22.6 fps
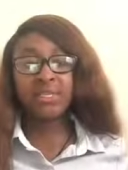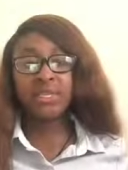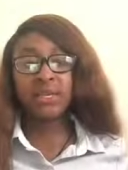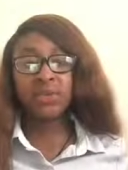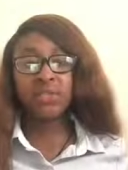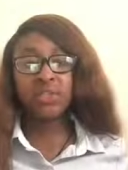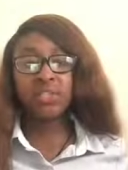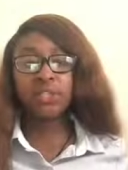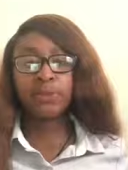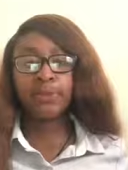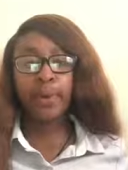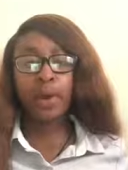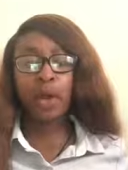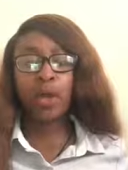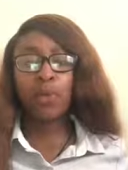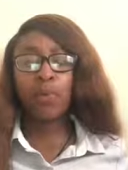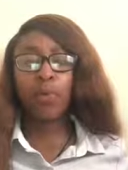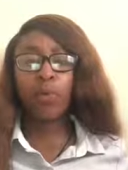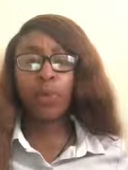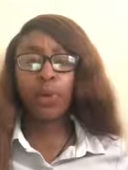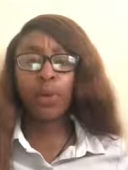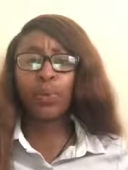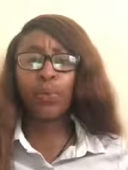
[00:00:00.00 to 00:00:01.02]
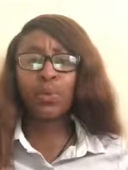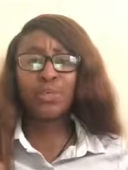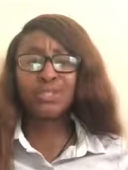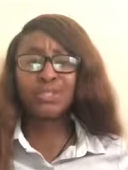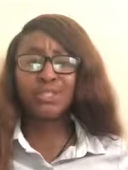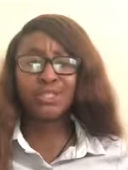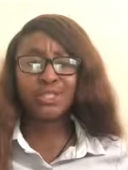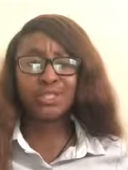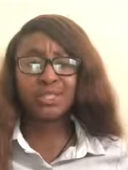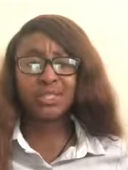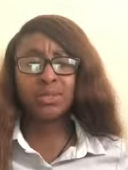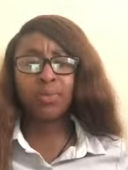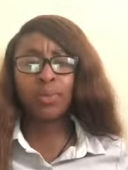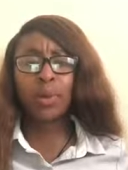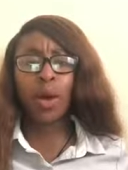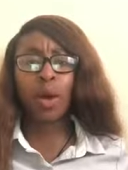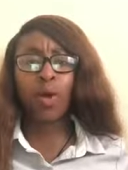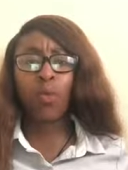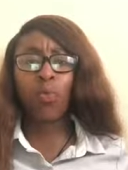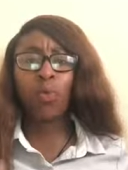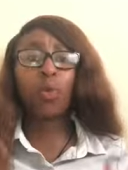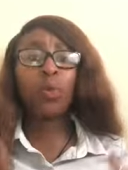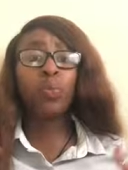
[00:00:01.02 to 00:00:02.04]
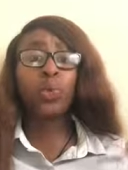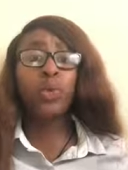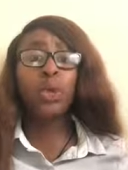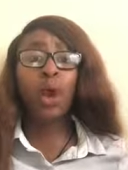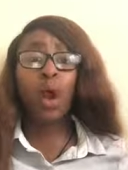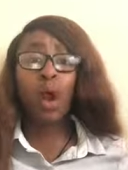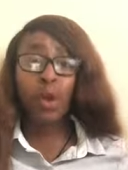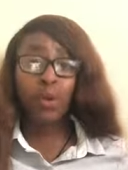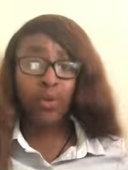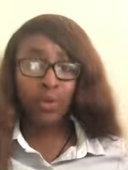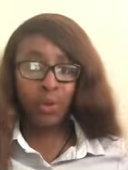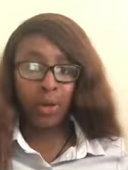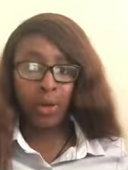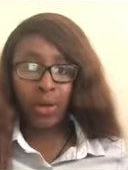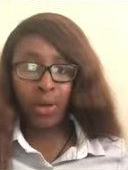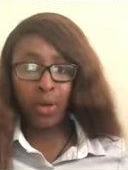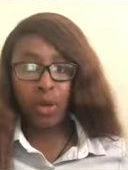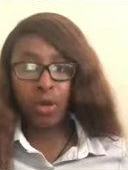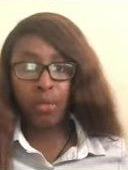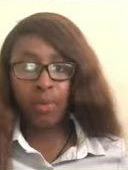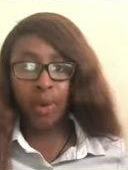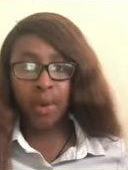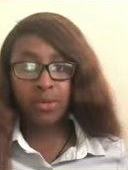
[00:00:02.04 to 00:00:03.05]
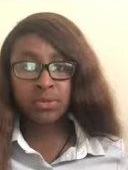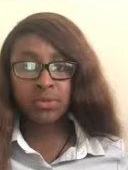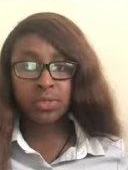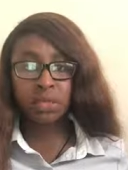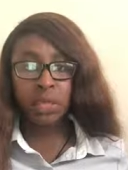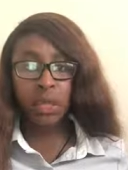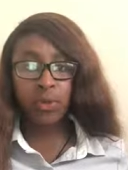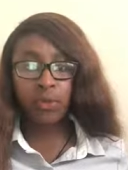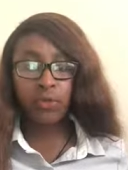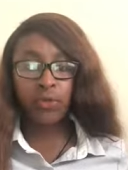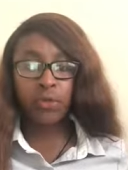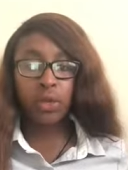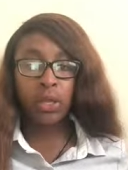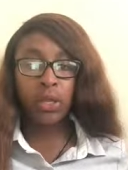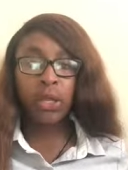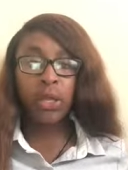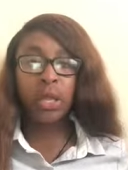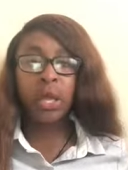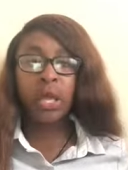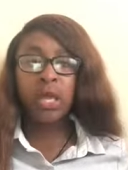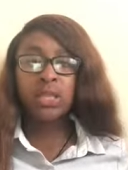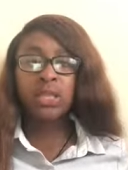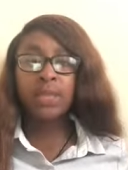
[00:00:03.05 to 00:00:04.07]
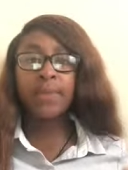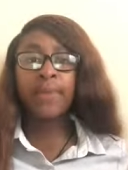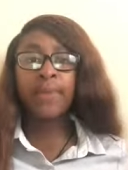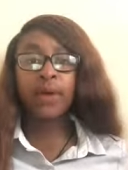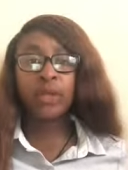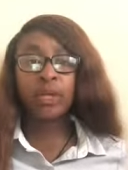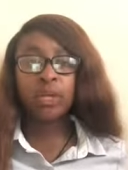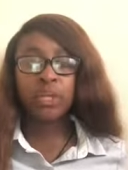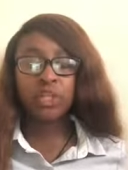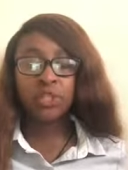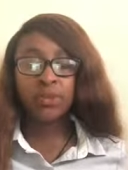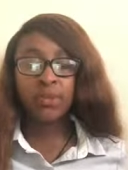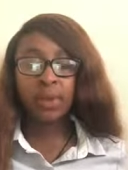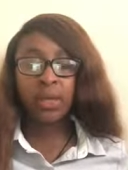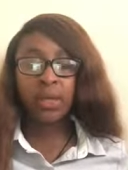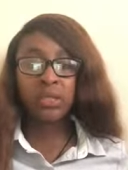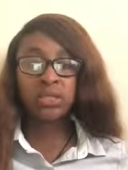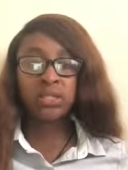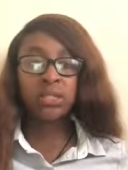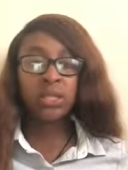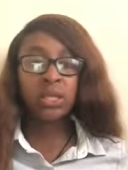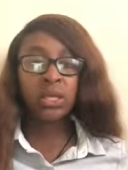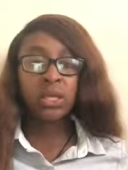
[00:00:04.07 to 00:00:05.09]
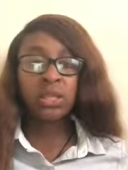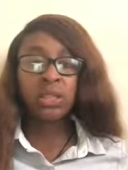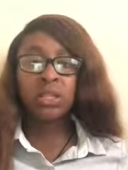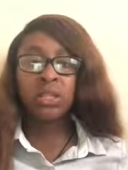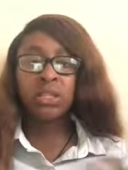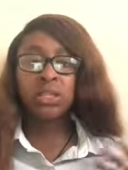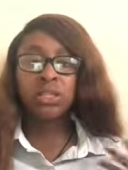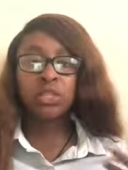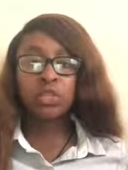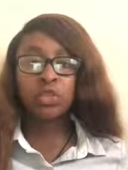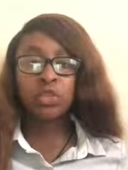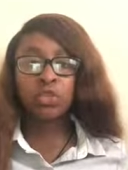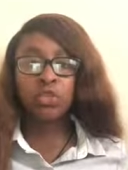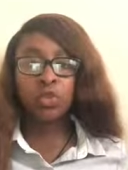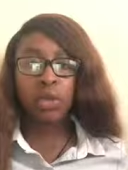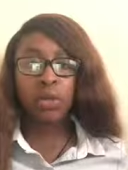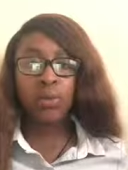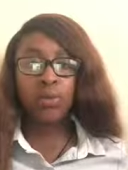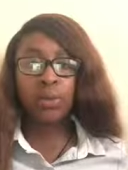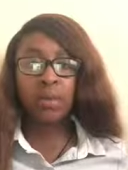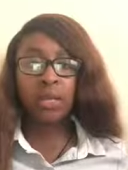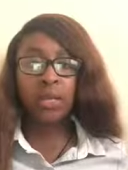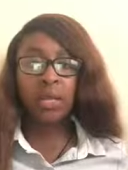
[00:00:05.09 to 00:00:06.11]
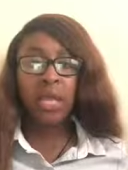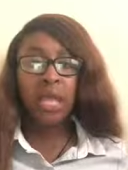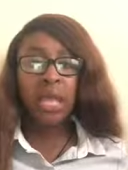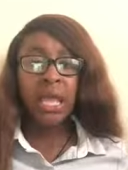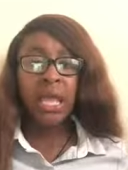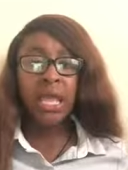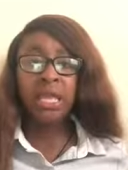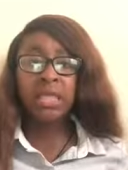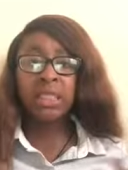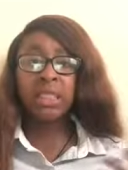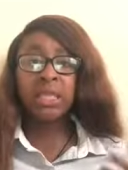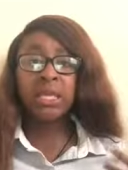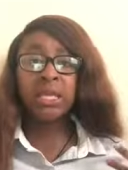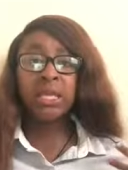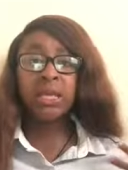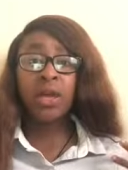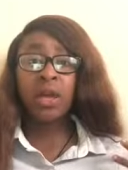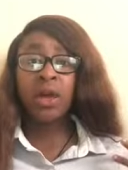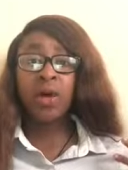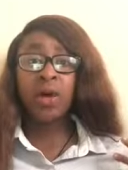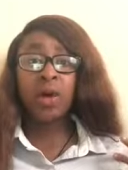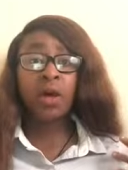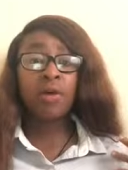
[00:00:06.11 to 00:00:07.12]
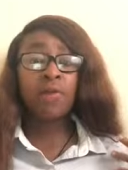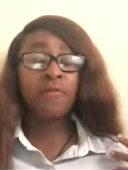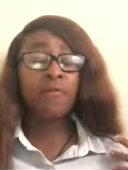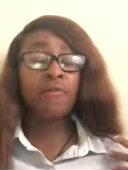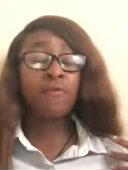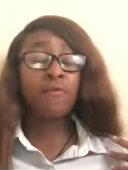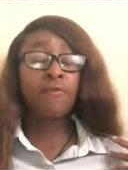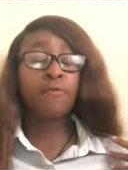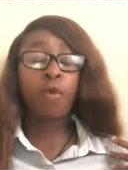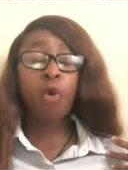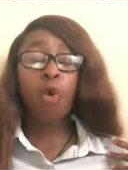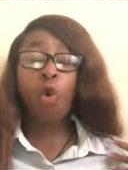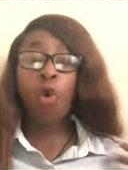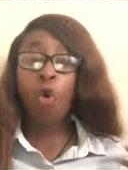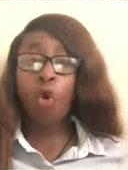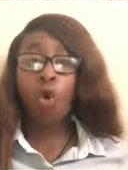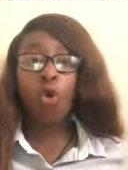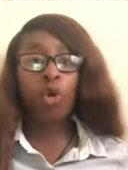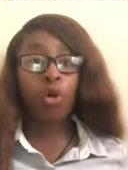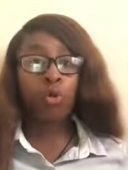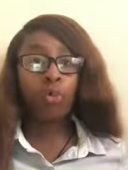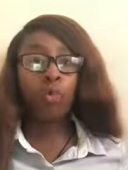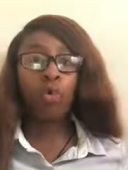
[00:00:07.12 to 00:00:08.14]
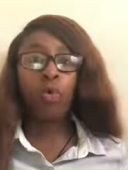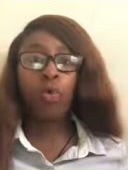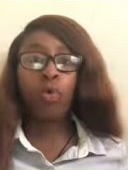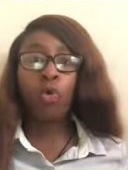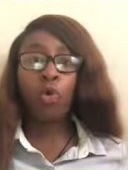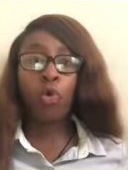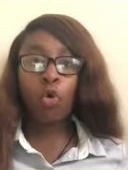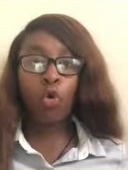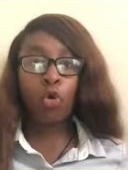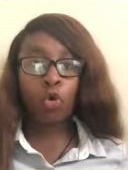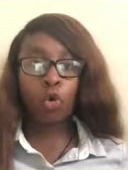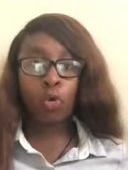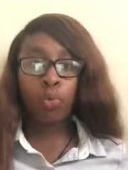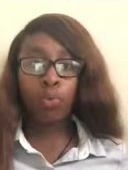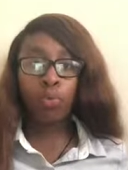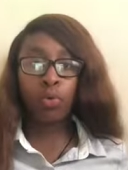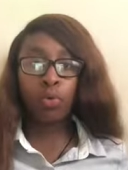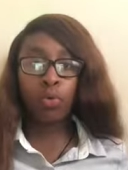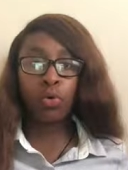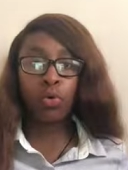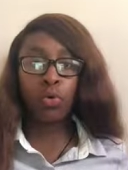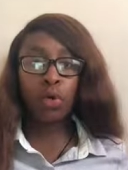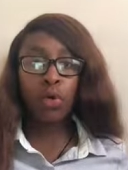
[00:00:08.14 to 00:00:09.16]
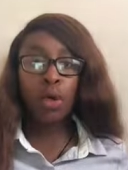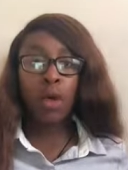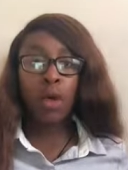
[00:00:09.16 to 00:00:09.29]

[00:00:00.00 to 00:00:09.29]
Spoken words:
of this PowerPoint wasn't just about what we already know about slavery, the punishments, the mistreatment, and the horrible